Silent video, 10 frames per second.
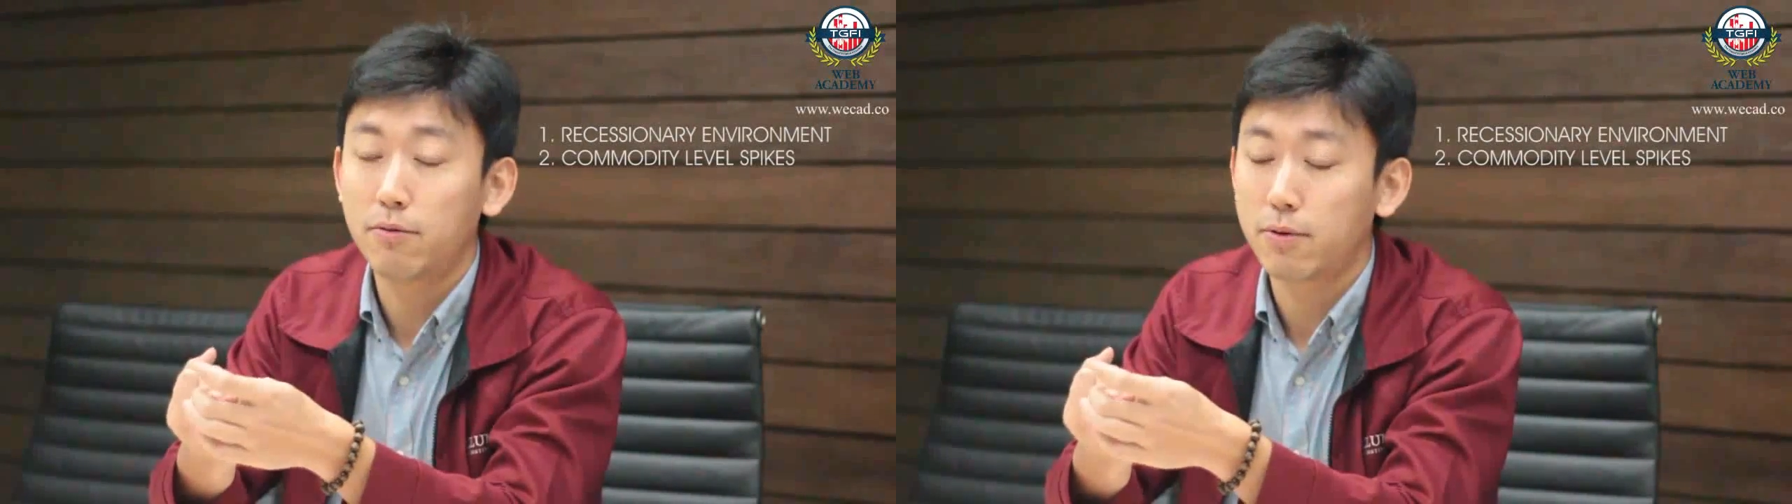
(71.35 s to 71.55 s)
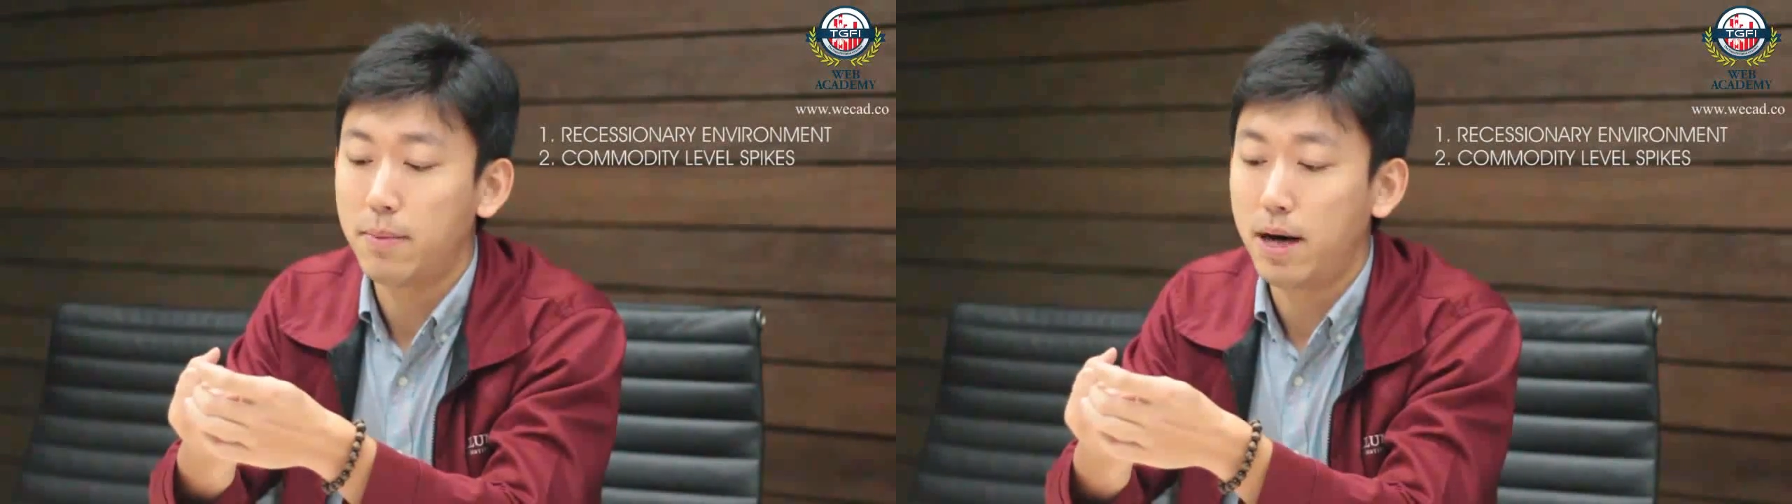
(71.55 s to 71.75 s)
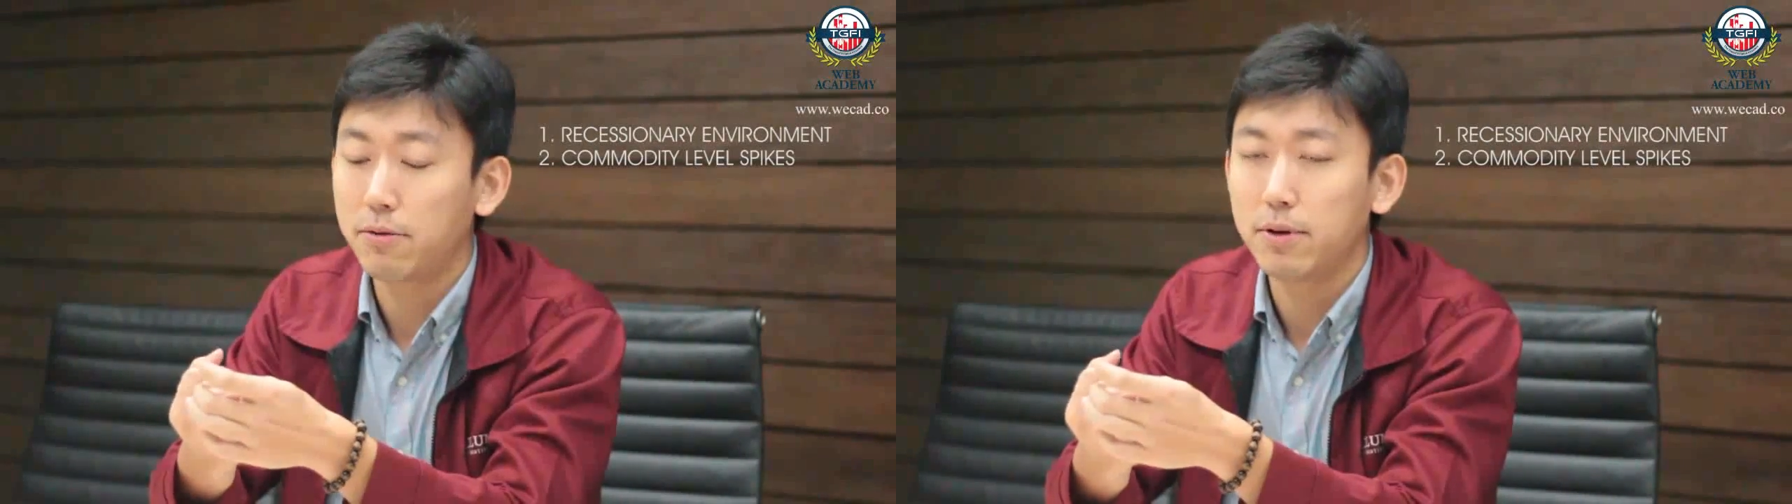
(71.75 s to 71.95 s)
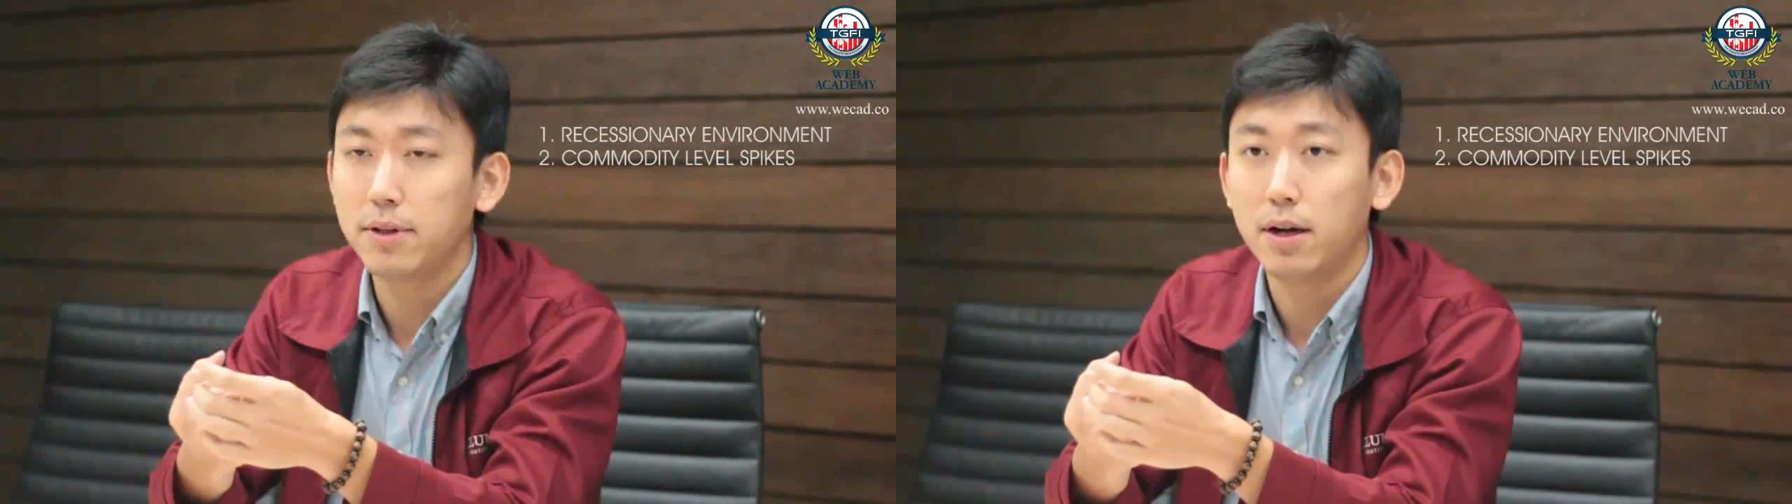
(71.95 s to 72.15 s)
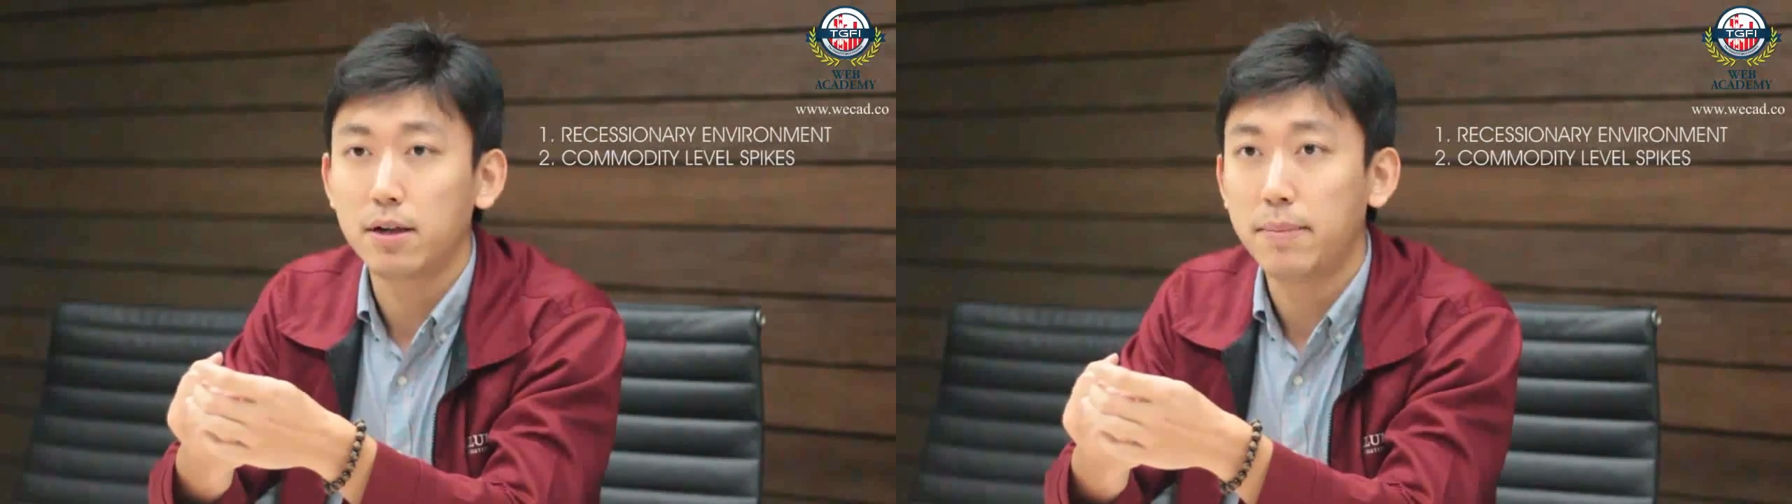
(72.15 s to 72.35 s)
from
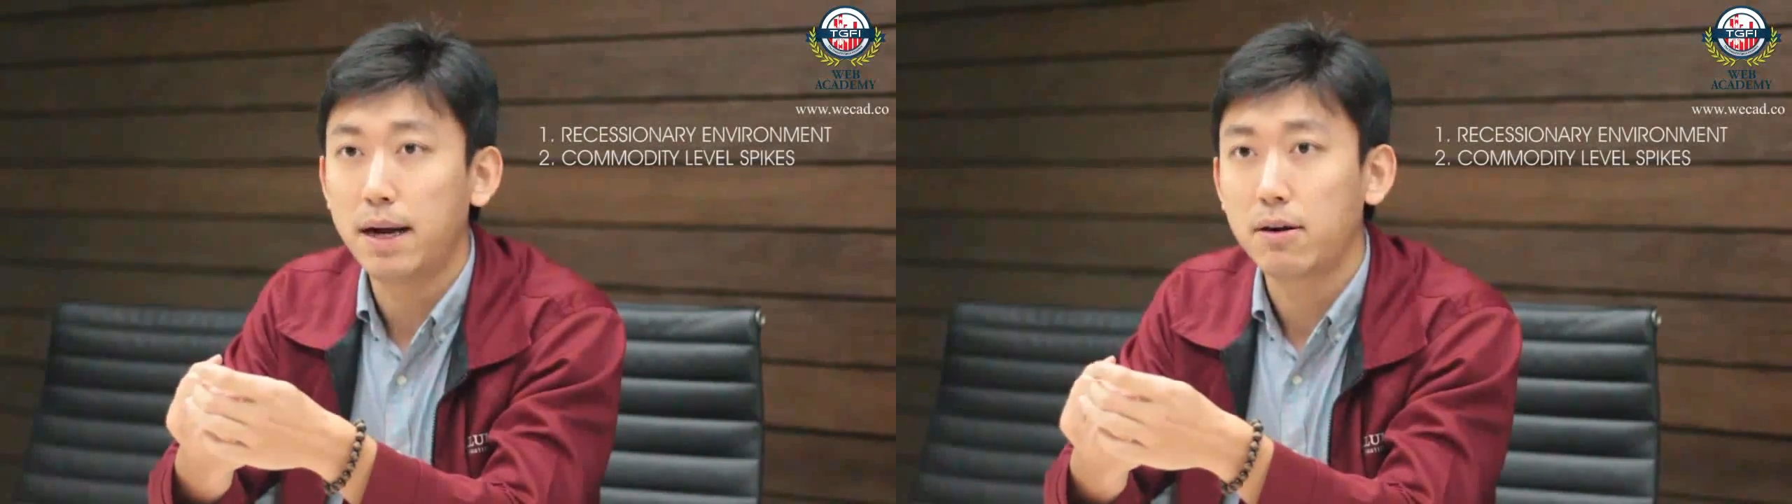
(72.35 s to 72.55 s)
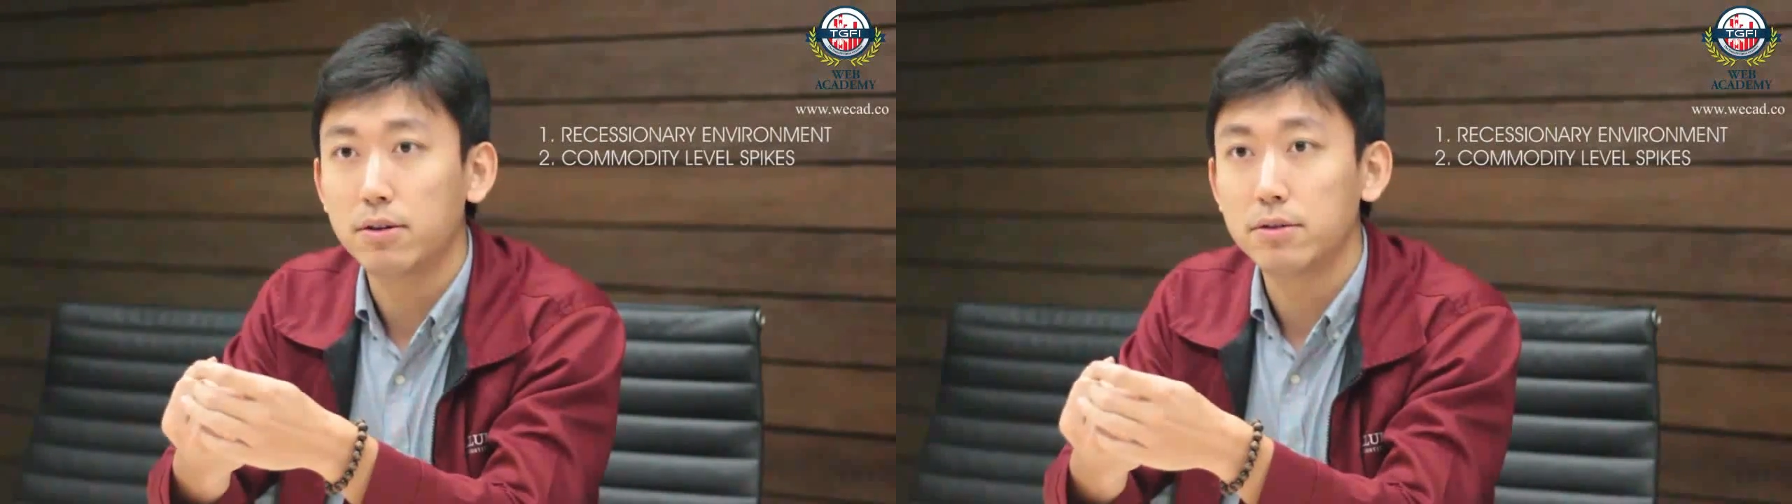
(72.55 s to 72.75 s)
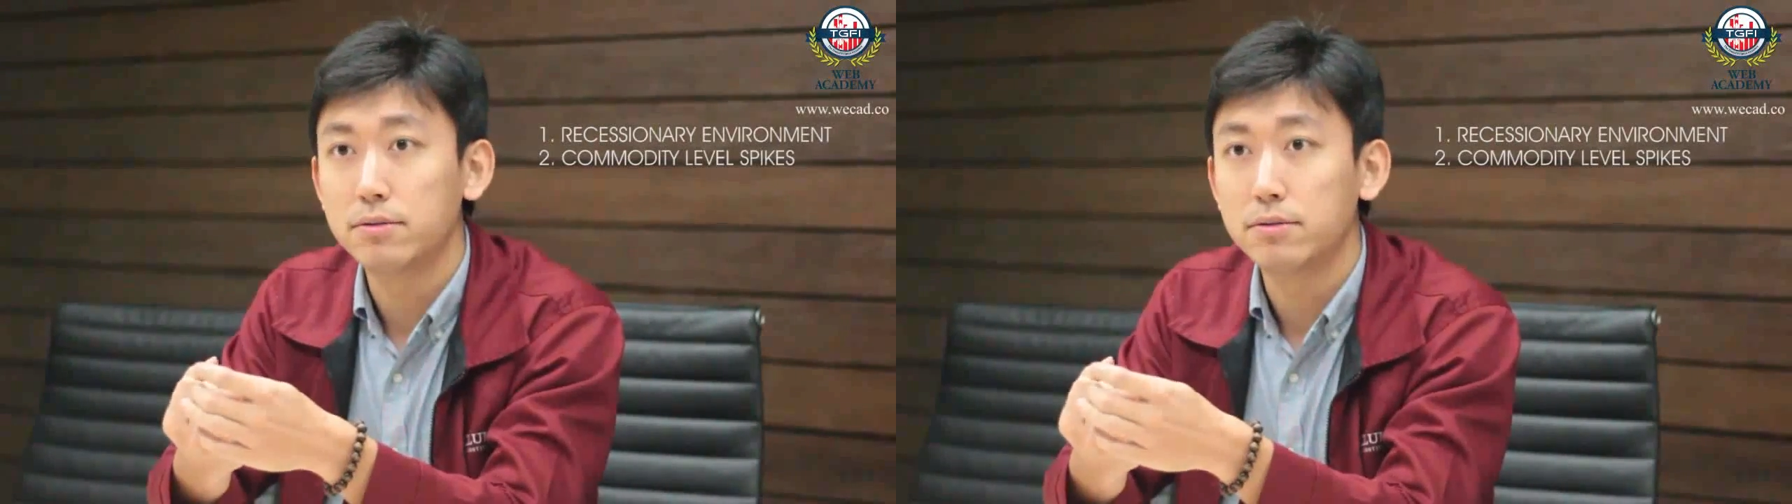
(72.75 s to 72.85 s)
$100 barrel,